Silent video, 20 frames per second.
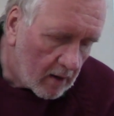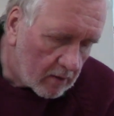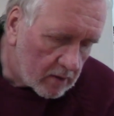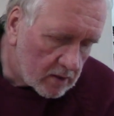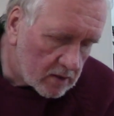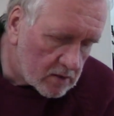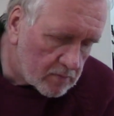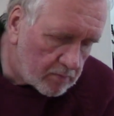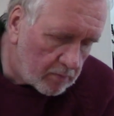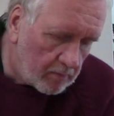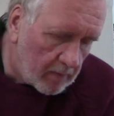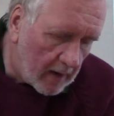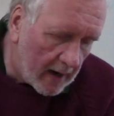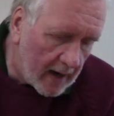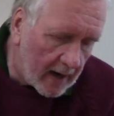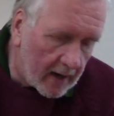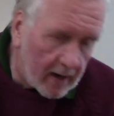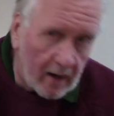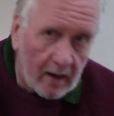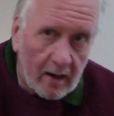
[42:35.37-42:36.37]
just
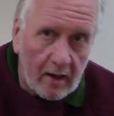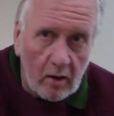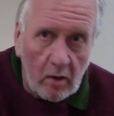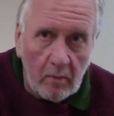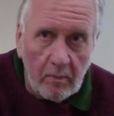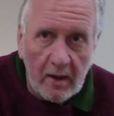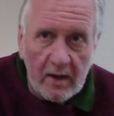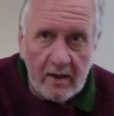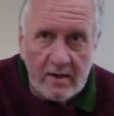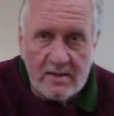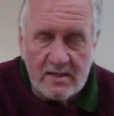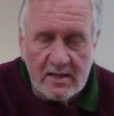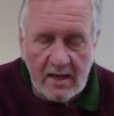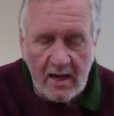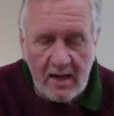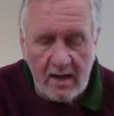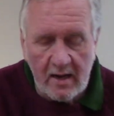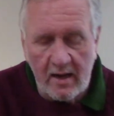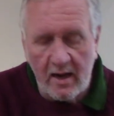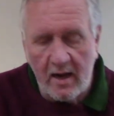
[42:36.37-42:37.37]
add a little bit of
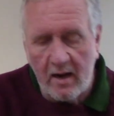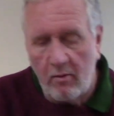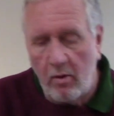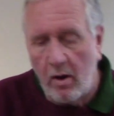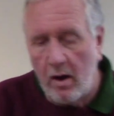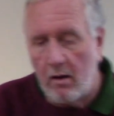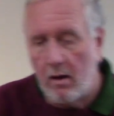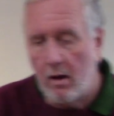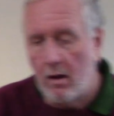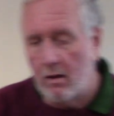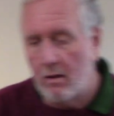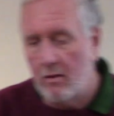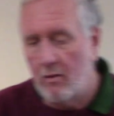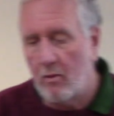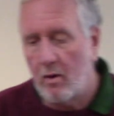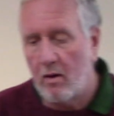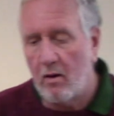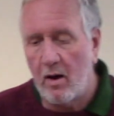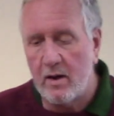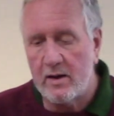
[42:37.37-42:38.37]
sand there
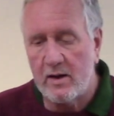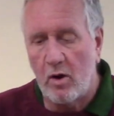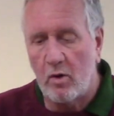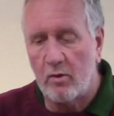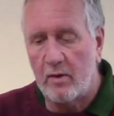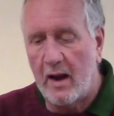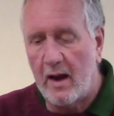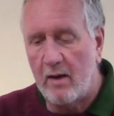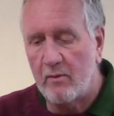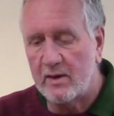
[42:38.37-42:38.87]
where I knock that.